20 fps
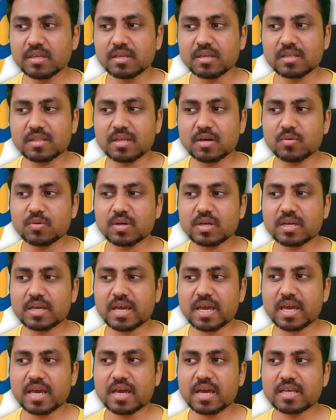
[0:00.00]
now
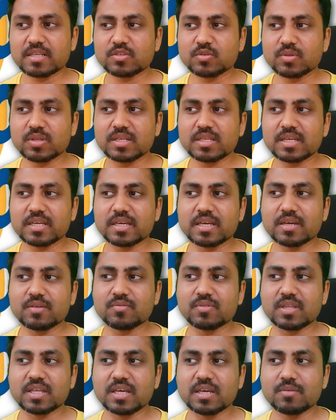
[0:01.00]
as soon as I gave
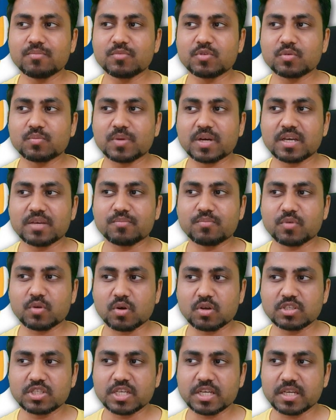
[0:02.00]
name to my
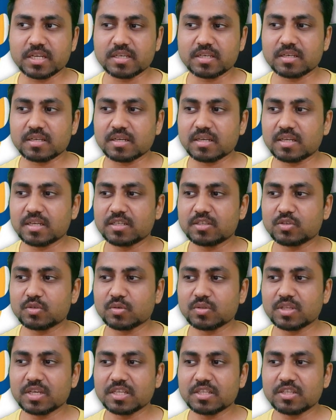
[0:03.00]
project, it
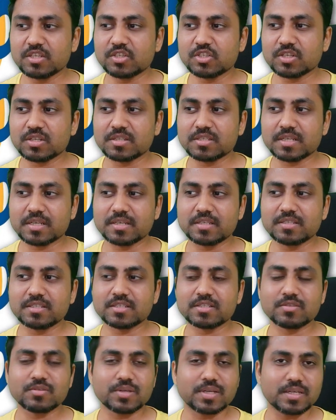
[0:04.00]
took the initials and it
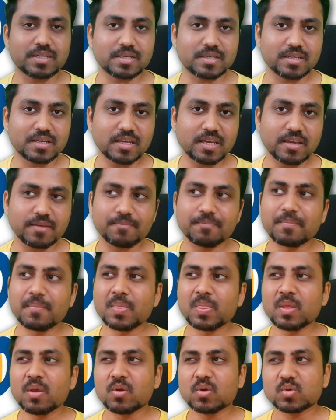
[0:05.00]
just created a key.
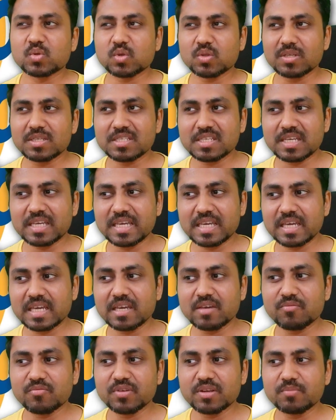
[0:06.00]
So this
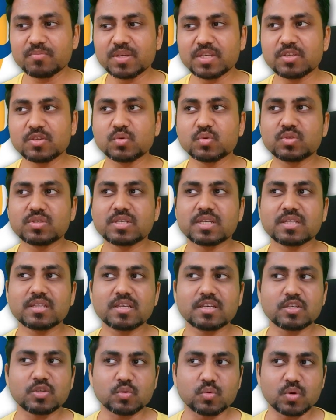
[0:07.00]
key will be used in
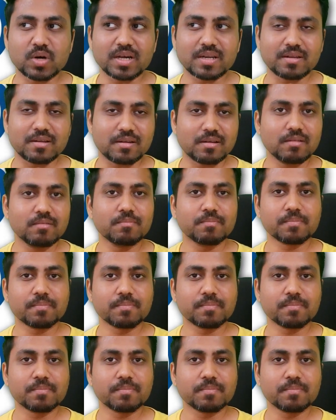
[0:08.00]
the URL